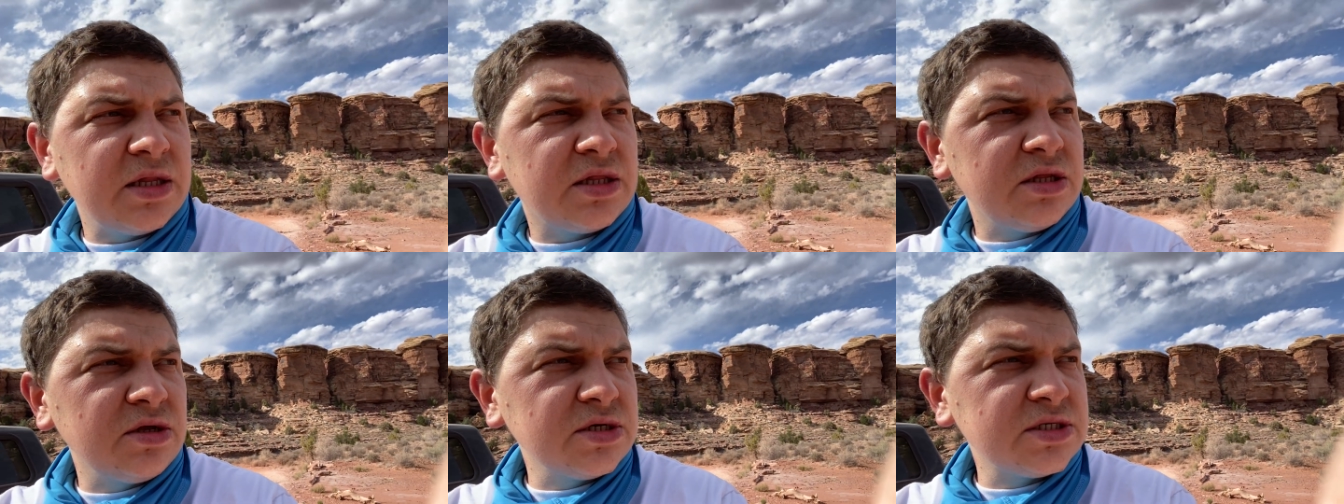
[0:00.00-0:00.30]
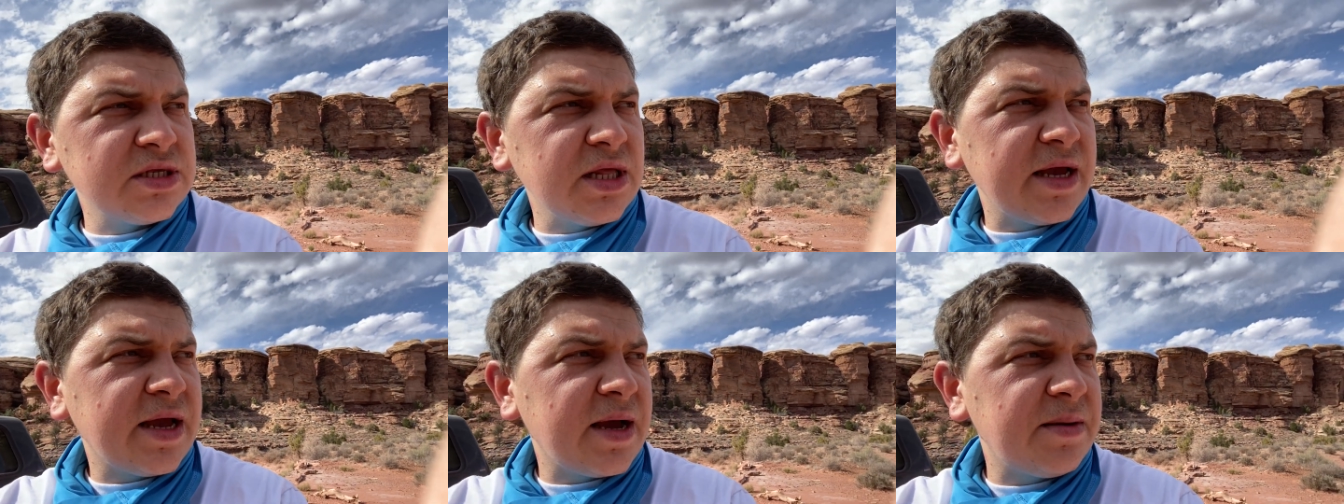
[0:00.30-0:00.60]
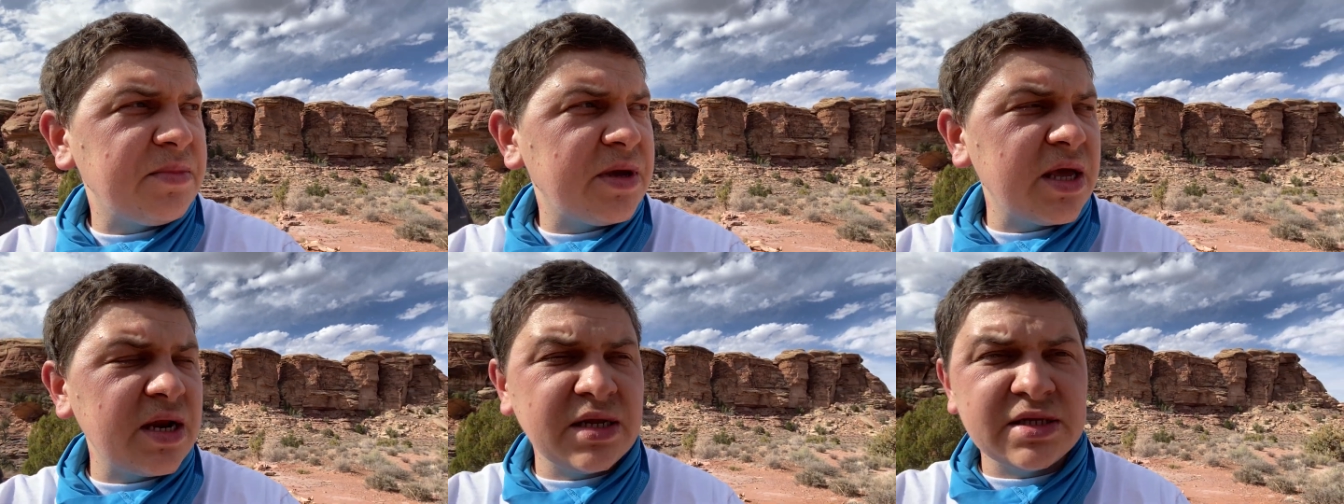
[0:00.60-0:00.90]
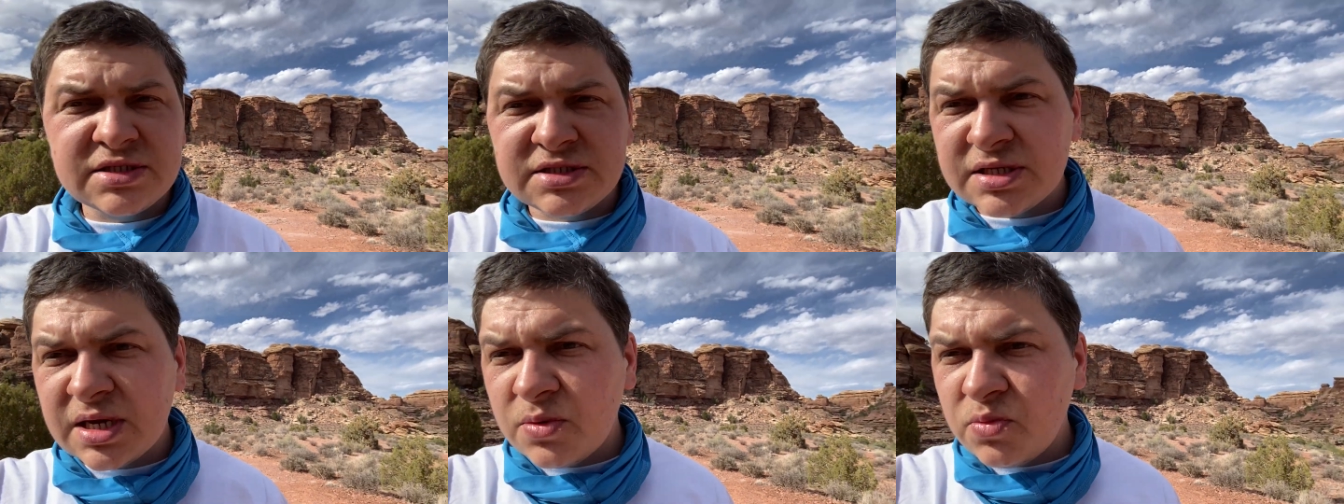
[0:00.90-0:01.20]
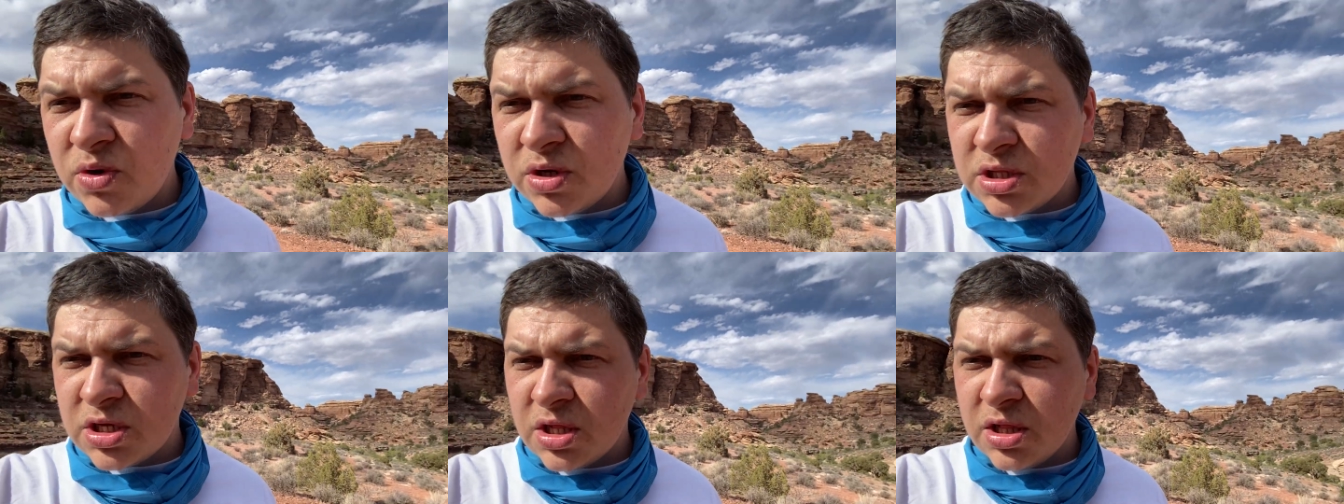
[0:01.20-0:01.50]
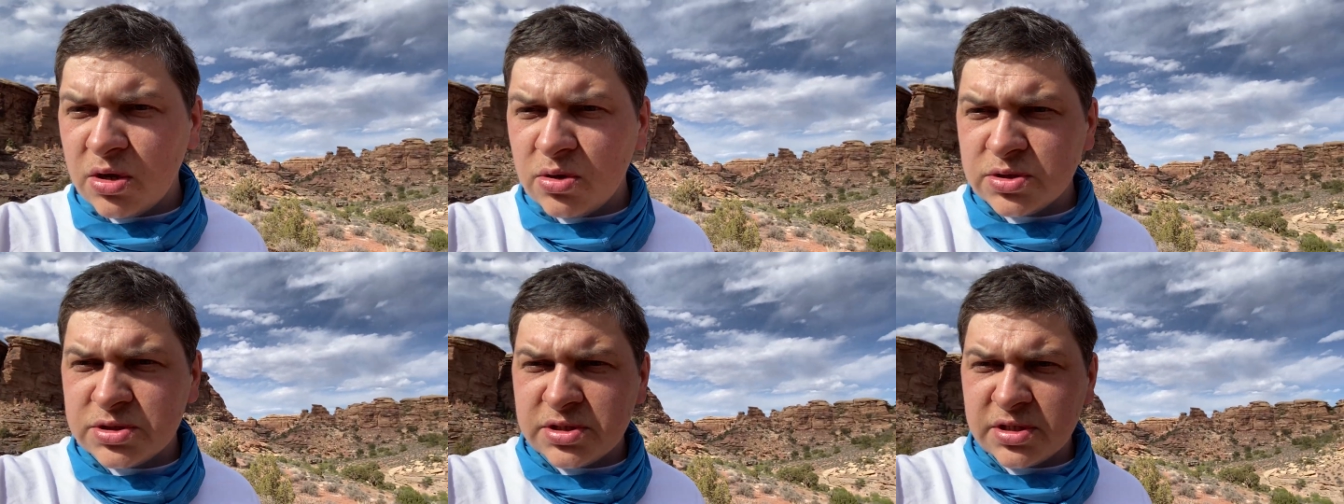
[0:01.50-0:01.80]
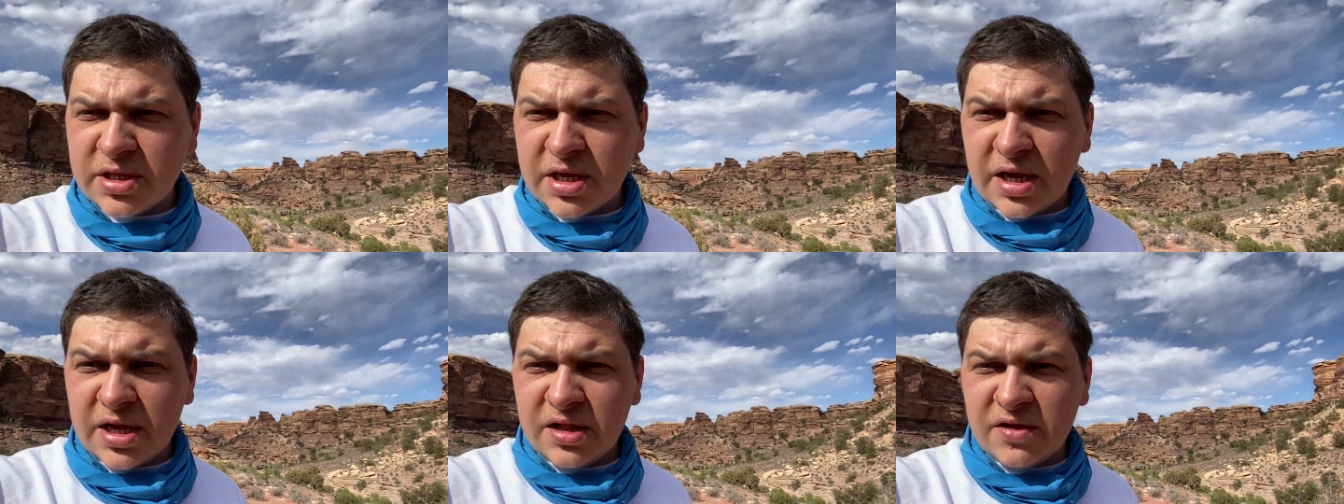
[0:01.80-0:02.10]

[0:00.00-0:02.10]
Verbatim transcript: it looks like I'm getting somewhat close to the